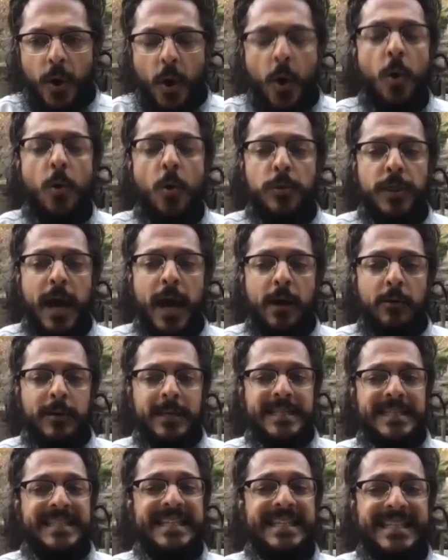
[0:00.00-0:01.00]
O thou
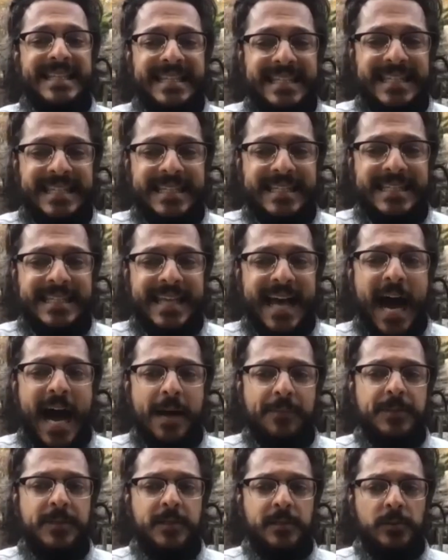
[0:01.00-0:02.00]
existence
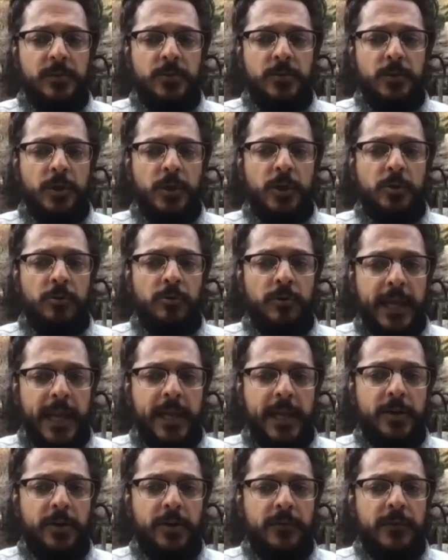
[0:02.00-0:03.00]
absolute,
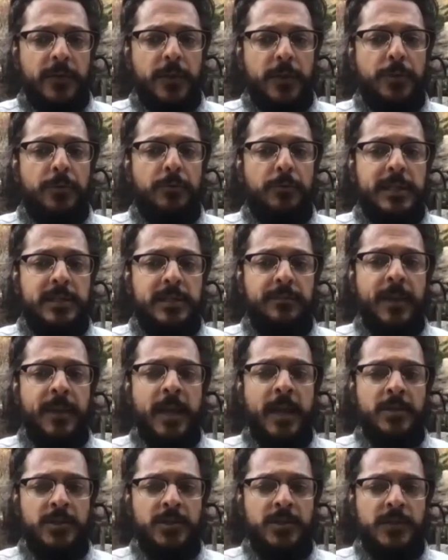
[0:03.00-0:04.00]
creator of the three
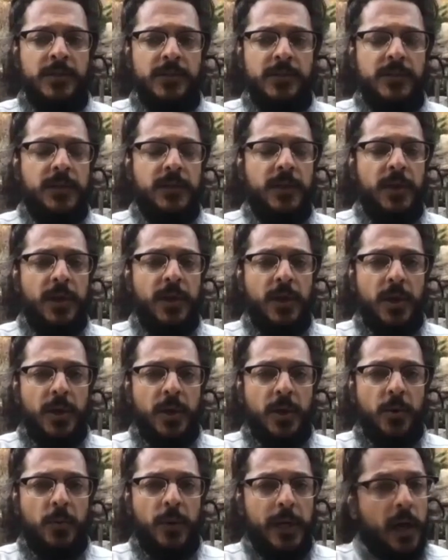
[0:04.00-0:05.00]
dimensions,
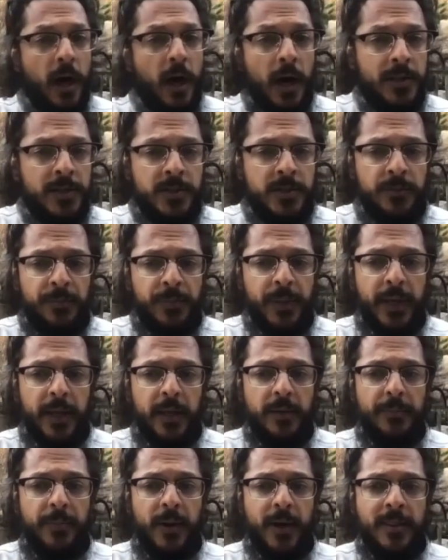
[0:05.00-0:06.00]
we
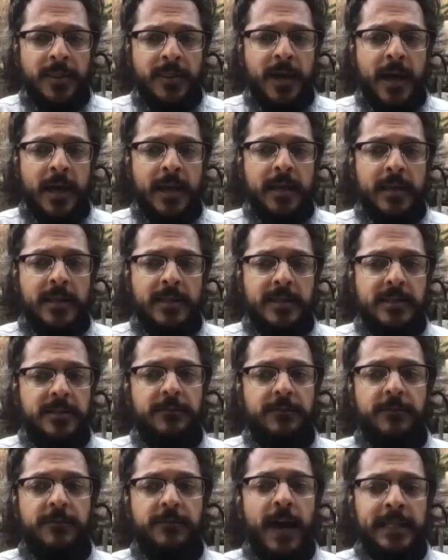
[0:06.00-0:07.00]
contemplate upon thy
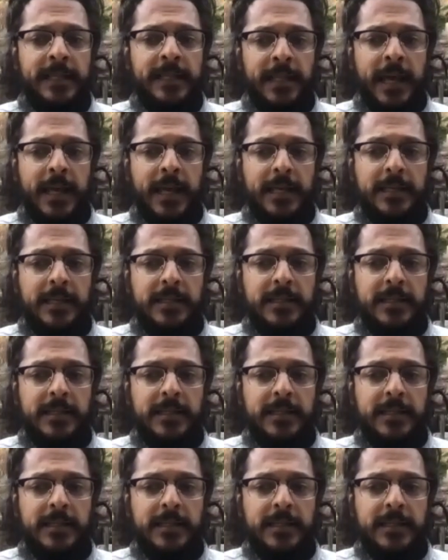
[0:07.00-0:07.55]
divine light.